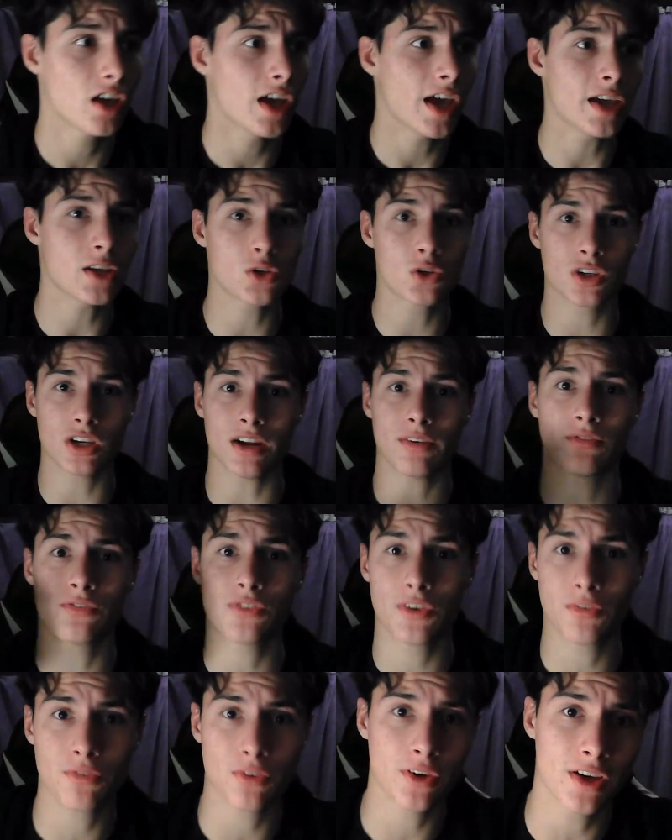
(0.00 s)
and you can have
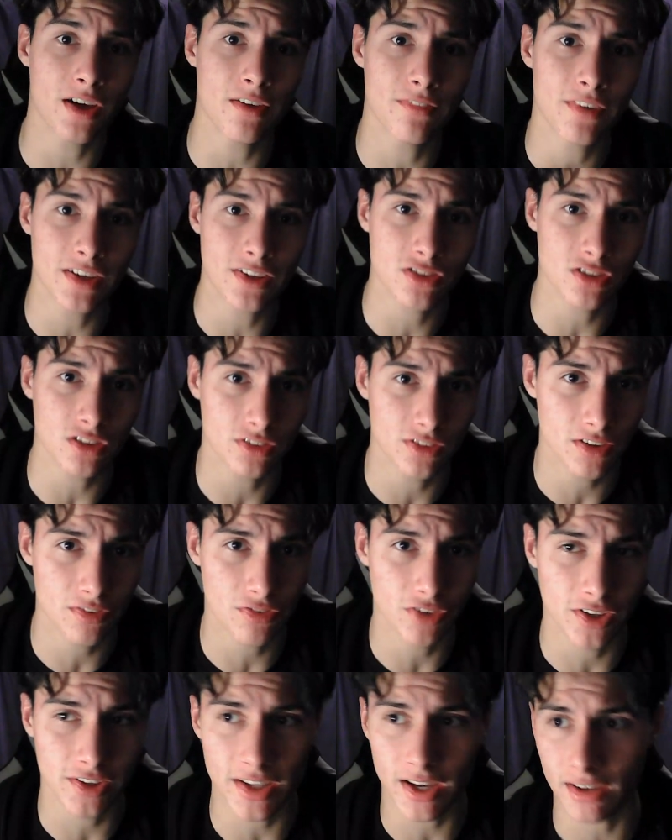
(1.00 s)
different events on
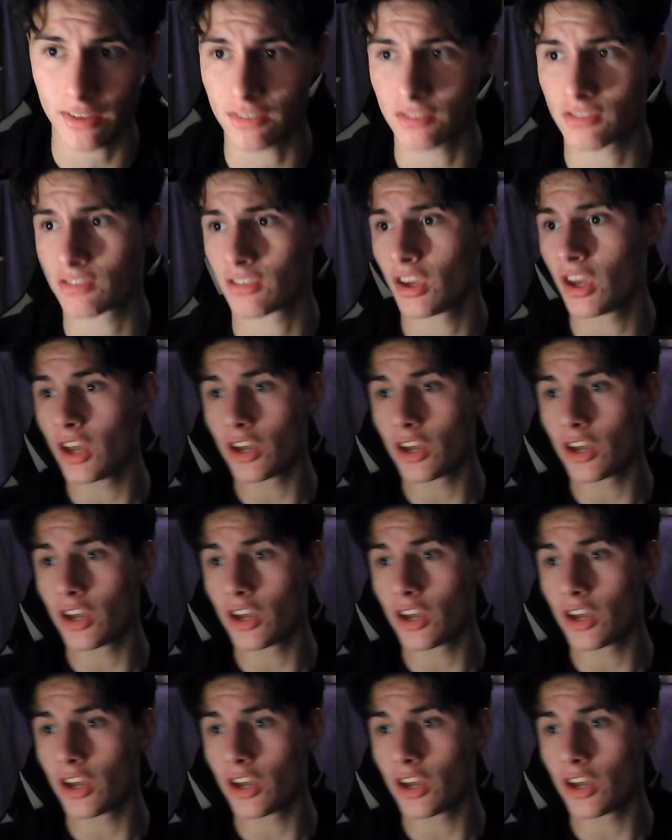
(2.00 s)
different days.